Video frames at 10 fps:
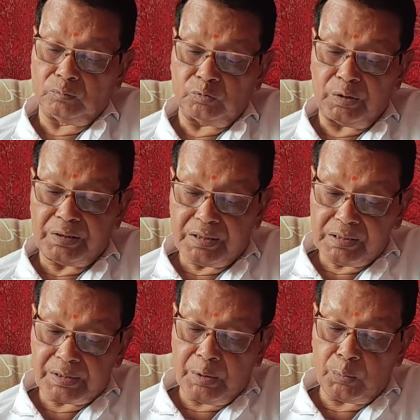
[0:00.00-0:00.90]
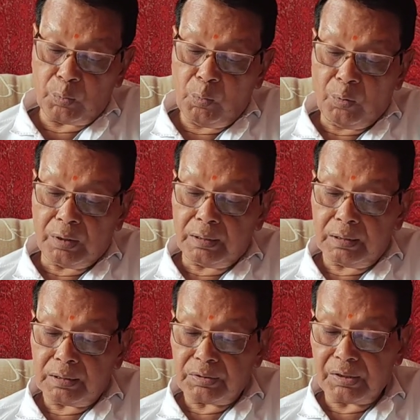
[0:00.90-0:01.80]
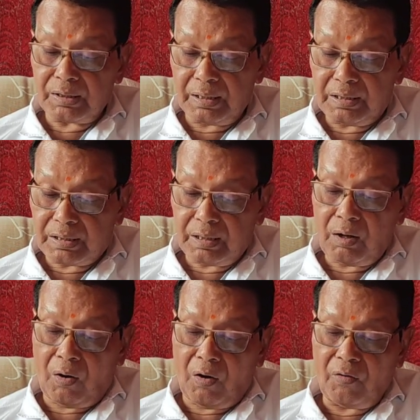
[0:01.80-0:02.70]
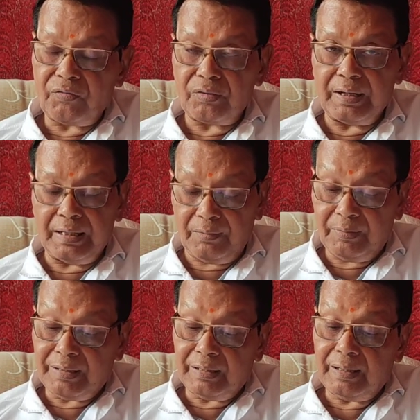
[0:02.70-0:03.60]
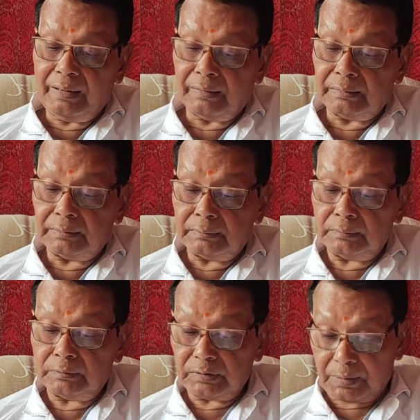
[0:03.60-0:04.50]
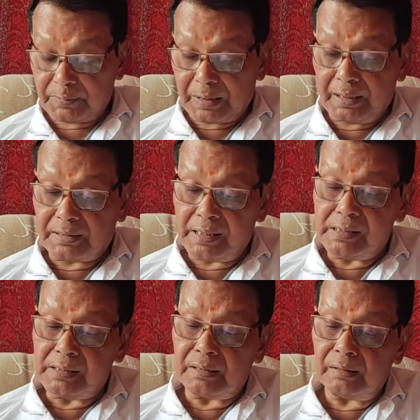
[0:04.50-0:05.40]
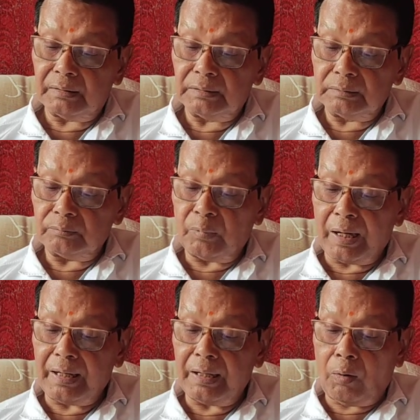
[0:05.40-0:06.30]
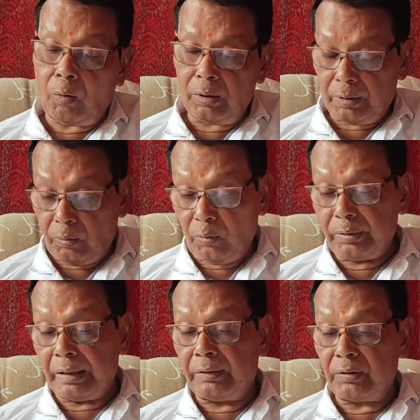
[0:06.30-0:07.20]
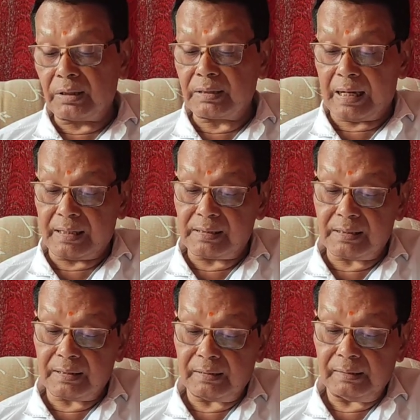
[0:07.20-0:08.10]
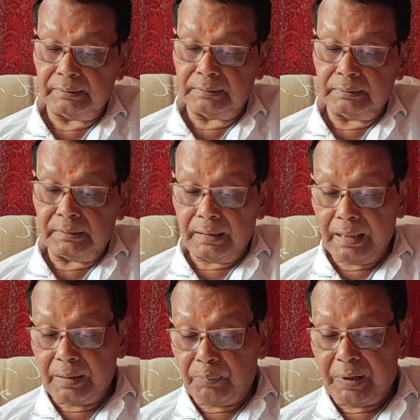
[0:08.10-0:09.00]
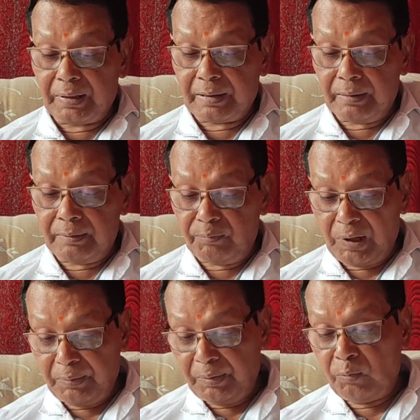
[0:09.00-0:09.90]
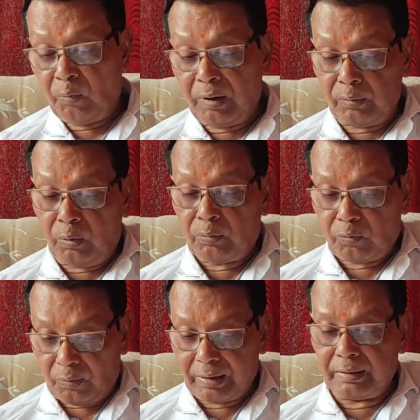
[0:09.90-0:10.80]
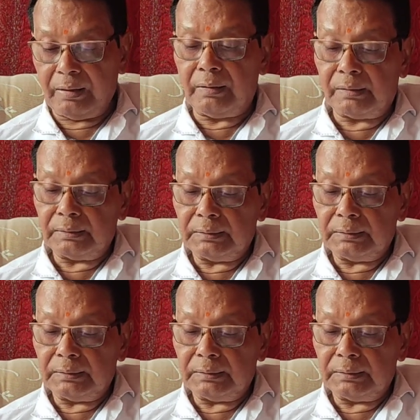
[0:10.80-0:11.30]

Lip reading: This is due to secretion of inhibitory substances by oligodendrocytes. It may be noteworthy